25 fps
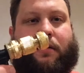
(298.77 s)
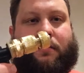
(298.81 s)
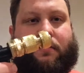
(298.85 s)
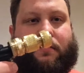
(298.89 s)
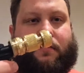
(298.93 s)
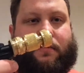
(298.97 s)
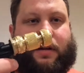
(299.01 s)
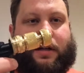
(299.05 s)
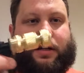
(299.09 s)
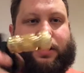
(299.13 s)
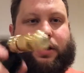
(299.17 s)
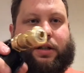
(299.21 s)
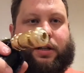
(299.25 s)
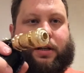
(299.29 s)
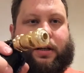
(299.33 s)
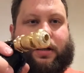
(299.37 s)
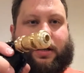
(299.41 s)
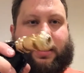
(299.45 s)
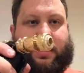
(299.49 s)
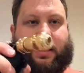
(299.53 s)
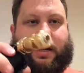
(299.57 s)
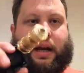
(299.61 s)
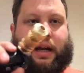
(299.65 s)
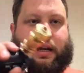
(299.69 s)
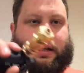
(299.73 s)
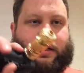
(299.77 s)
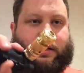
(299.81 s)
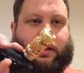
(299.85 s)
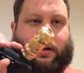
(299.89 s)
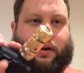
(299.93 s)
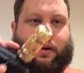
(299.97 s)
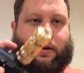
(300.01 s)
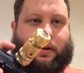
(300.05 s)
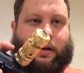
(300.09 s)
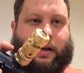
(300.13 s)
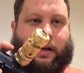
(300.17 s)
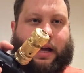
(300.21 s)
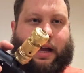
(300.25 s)
which connects
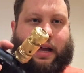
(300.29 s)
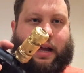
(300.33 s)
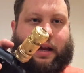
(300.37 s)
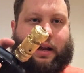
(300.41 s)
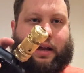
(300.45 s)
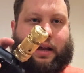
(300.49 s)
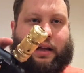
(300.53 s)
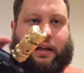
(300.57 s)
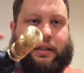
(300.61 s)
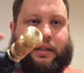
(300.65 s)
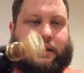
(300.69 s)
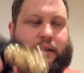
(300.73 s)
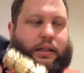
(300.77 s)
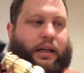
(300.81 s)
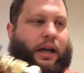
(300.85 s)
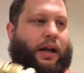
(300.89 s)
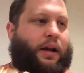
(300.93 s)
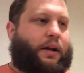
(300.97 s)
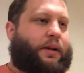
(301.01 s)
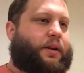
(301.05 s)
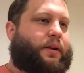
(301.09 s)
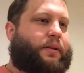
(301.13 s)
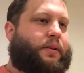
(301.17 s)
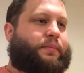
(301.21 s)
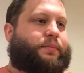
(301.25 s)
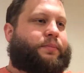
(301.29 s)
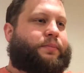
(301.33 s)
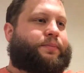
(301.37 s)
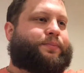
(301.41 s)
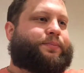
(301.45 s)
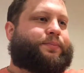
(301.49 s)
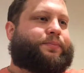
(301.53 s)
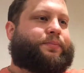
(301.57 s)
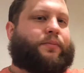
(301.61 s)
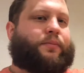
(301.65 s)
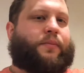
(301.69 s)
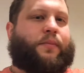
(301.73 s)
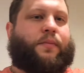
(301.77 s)
on there like so.
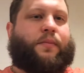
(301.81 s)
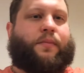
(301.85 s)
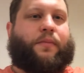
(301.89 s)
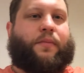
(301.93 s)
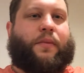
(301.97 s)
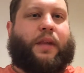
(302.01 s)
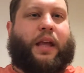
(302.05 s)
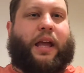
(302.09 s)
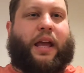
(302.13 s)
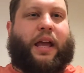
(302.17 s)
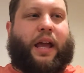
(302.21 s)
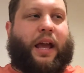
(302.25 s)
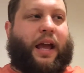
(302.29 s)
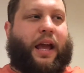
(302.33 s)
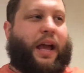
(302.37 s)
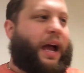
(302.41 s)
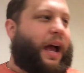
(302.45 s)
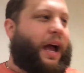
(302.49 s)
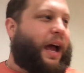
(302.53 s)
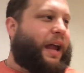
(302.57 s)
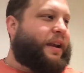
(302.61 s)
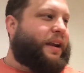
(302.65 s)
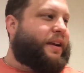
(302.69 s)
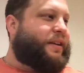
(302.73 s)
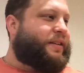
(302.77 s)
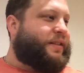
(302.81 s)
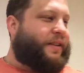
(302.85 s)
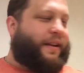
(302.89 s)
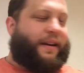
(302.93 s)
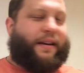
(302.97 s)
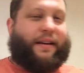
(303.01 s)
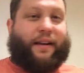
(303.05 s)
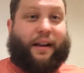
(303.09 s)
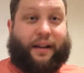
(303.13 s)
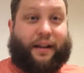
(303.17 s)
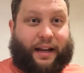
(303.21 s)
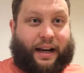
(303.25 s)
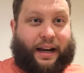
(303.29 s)
And
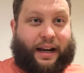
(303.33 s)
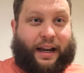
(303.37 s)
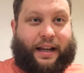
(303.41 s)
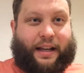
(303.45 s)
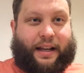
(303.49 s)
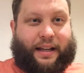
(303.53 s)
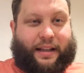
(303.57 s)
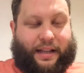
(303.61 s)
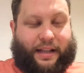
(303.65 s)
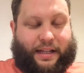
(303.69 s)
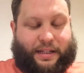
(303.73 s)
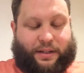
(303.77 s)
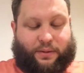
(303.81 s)
luckily, these